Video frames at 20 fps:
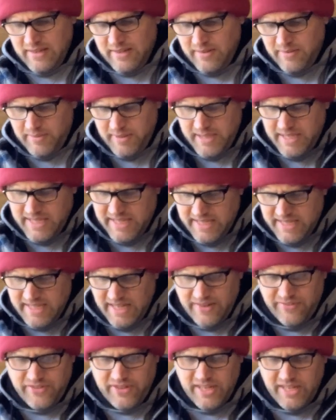with
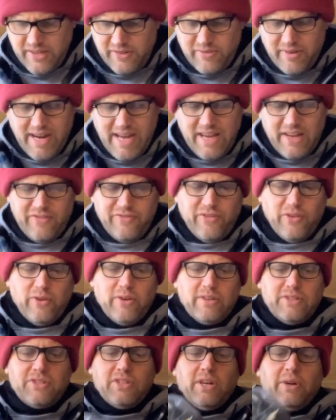stuff in it. Rank
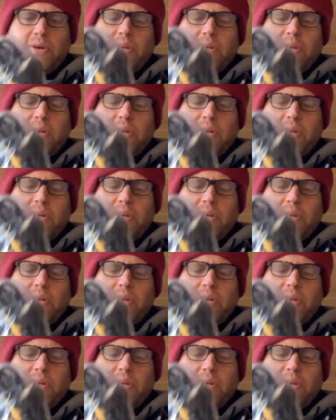Force. Oh,